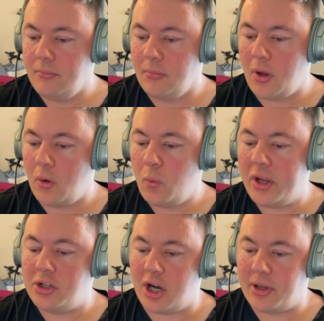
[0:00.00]
We could
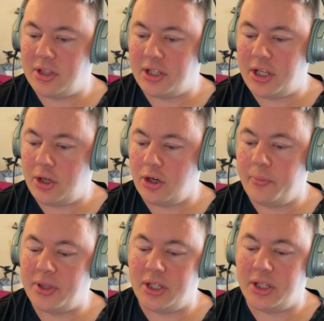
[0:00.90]
talk about the cure,
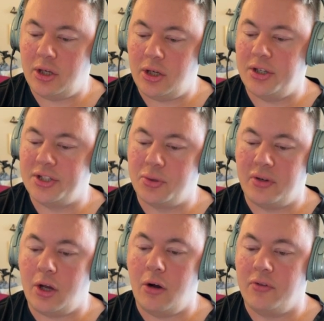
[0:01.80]
but the cure, sort of
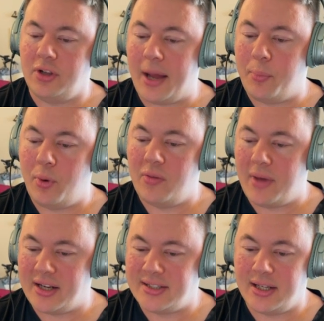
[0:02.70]
the overlap with
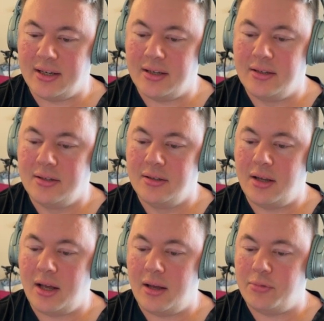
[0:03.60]
medicine,
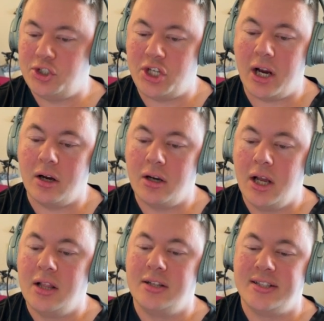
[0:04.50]
shared.
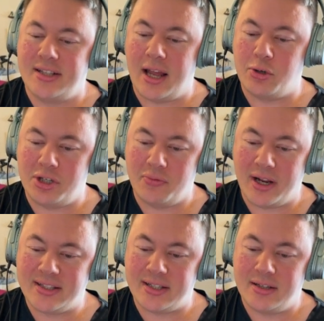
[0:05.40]
This is how she
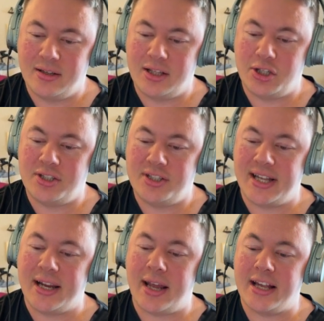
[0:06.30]
writes it. The
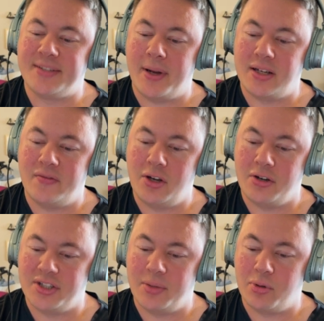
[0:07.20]
second aspect of the
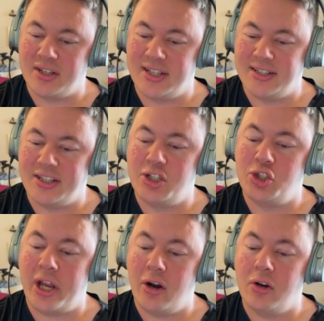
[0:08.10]
nursing process is
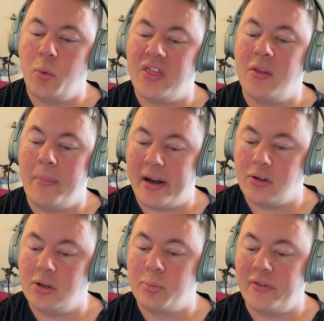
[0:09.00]
shared with the
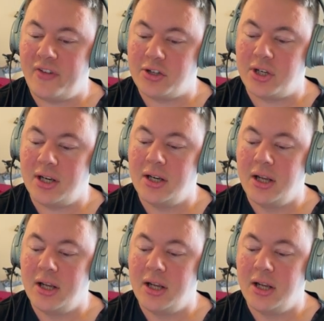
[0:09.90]
medical profession.